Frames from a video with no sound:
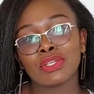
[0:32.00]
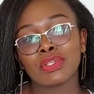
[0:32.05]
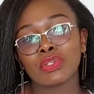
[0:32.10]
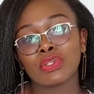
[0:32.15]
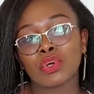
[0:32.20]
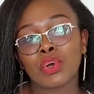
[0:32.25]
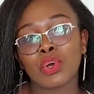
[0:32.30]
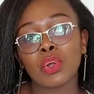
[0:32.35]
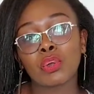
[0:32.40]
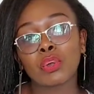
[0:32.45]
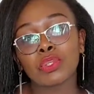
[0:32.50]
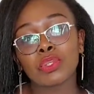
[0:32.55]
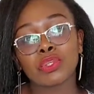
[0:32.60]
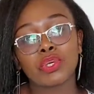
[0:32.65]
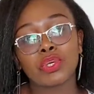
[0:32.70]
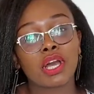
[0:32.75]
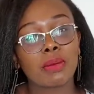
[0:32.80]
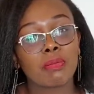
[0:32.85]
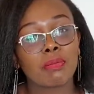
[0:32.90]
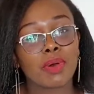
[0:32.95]
So all we
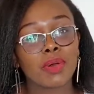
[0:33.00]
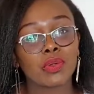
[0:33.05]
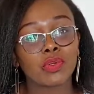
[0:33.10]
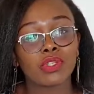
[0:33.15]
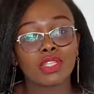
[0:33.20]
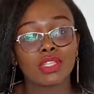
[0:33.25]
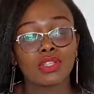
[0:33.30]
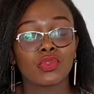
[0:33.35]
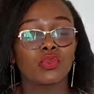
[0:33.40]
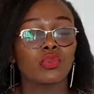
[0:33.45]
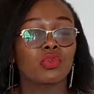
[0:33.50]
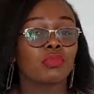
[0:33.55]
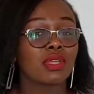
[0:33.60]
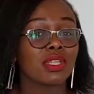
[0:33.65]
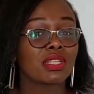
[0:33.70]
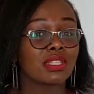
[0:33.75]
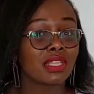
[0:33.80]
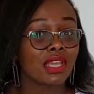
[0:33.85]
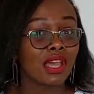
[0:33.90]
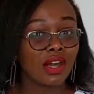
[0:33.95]
talk about is
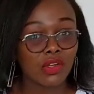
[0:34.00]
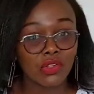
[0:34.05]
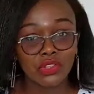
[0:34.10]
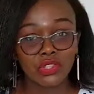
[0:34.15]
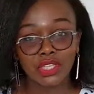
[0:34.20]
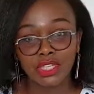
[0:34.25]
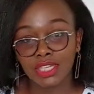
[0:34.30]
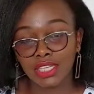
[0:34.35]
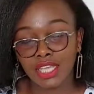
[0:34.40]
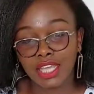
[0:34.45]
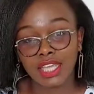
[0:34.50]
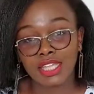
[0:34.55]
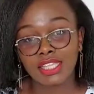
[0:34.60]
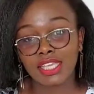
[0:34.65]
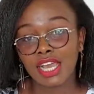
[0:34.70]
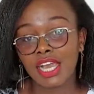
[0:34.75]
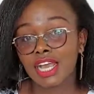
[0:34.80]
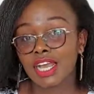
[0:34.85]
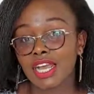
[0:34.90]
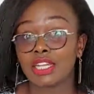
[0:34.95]
women's health in
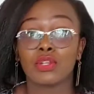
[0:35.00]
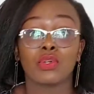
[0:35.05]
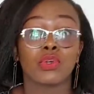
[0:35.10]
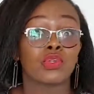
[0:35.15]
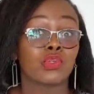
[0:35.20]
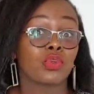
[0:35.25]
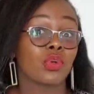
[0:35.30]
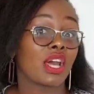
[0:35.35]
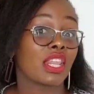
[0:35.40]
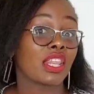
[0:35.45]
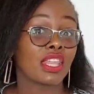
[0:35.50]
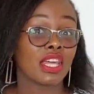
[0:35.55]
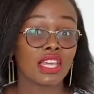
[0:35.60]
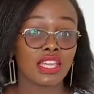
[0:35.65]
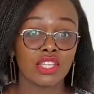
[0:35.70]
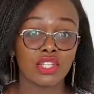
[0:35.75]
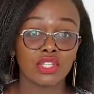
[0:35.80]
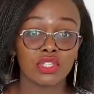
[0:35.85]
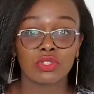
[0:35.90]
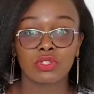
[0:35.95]
Kenya and also other
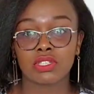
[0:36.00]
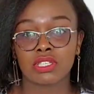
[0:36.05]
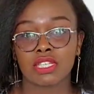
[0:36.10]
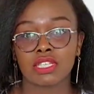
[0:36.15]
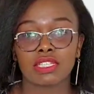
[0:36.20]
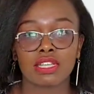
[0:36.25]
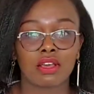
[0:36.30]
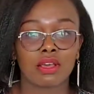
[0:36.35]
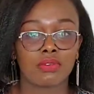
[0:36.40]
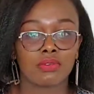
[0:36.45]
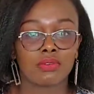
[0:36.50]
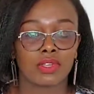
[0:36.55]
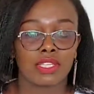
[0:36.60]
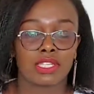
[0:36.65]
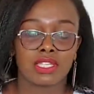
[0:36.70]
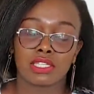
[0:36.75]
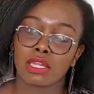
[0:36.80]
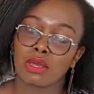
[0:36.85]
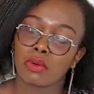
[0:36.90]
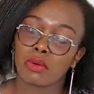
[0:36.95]
issues that are
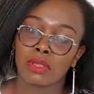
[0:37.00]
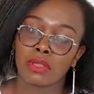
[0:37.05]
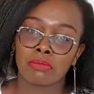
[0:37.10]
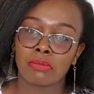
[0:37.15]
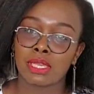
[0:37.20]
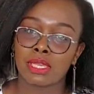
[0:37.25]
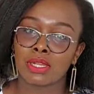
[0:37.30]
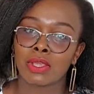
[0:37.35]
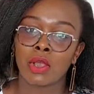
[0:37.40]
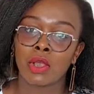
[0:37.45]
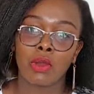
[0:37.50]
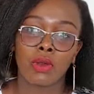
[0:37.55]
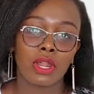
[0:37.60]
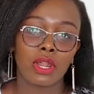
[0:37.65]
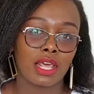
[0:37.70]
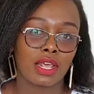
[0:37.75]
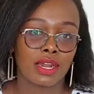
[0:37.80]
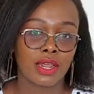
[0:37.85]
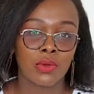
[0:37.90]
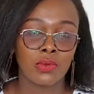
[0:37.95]
affecting our women
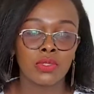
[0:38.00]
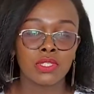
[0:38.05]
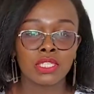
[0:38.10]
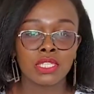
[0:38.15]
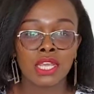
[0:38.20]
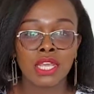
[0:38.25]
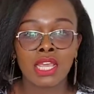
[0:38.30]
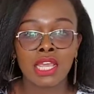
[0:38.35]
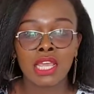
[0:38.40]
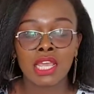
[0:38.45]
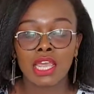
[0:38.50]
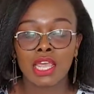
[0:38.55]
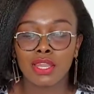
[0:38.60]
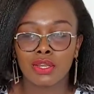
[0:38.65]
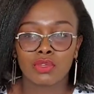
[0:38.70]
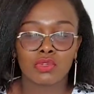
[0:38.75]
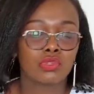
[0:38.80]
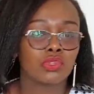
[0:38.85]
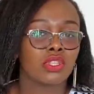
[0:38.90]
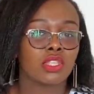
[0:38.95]
all around
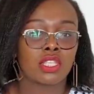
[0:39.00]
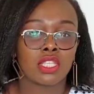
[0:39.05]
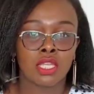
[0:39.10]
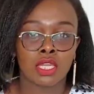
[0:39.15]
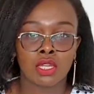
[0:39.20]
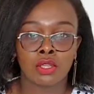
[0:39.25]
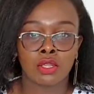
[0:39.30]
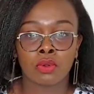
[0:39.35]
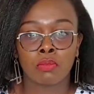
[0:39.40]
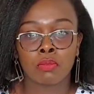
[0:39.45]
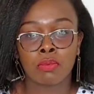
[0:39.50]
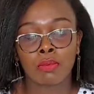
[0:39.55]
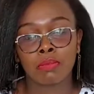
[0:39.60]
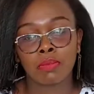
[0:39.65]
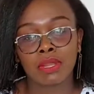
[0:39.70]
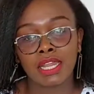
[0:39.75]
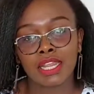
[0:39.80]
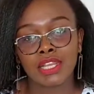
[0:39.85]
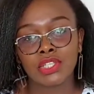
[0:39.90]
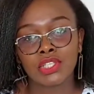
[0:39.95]
and also the general
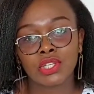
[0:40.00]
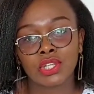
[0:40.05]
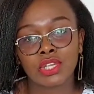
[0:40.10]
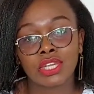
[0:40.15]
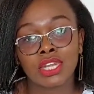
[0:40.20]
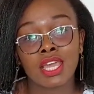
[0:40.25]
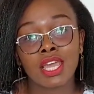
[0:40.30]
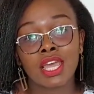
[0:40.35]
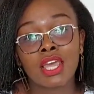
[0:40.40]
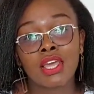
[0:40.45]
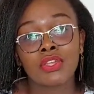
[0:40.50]
population.